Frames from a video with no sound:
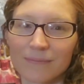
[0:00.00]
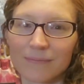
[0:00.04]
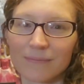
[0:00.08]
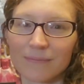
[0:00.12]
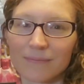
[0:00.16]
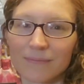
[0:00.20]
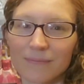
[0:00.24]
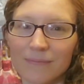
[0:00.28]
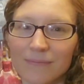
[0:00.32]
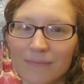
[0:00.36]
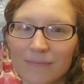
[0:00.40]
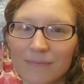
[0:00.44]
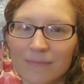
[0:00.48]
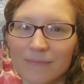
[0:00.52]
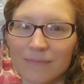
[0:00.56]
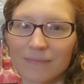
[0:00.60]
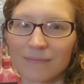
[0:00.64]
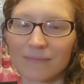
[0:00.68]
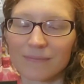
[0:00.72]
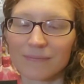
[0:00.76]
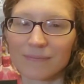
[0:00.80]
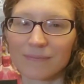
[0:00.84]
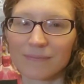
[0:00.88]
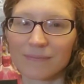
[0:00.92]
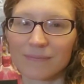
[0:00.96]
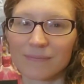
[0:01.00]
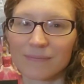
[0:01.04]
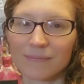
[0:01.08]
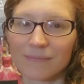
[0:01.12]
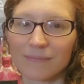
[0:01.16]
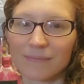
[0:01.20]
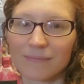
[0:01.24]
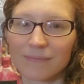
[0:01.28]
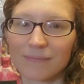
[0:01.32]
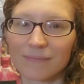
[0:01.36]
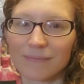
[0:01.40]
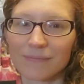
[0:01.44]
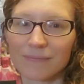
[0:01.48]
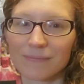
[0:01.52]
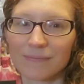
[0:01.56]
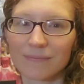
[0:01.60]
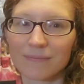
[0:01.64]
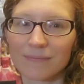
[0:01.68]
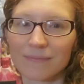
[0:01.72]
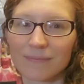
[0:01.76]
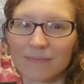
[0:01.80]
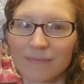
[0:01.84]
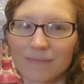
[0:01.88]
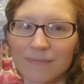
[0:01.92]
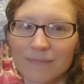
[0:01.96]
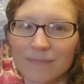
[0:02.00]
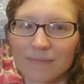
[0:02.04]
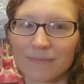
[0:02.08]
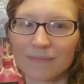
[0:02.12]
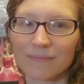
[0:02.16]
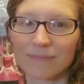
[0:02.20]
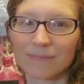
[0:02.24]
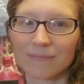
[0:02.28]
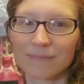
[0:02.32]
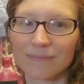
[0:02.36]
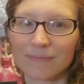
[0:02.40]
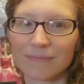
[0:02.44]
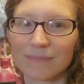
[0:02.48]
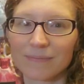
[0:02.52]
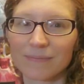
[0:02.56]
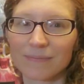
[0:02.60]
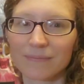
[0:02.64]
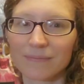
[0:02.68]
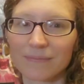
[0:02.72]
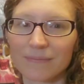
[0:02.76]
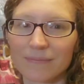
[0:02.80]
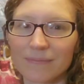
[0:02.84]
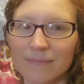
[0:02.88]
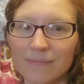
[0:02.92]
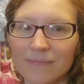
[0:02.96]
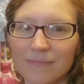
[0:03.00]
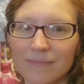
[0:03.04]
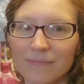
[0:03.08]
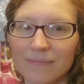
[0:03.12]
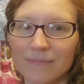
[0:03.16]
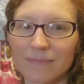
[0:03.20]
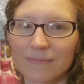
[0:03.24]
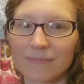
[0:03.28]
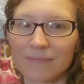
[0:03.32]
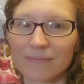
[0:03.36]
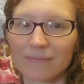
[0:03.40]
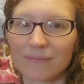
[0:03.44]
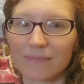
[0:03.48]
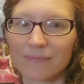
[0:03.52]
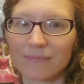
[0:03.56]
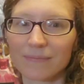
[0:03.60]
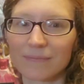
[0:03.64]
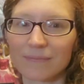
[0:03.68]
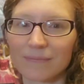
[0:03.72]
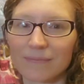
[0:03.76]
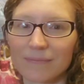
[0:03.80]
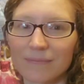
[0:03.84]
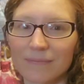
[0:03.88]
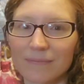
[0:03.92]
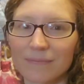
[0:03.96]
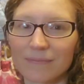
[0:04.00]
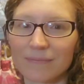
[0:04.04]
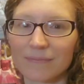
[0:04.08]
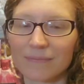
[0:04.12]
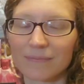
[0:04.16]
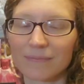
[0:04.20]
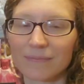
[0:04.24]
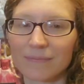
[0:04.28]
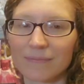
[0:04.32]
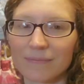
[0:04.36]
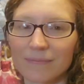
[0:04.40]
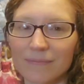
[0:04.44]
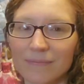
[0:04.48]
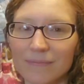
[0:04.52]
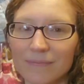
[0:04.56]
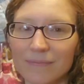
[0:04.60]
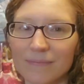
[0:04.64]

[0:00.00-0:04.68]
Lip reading: The person shown says nothing.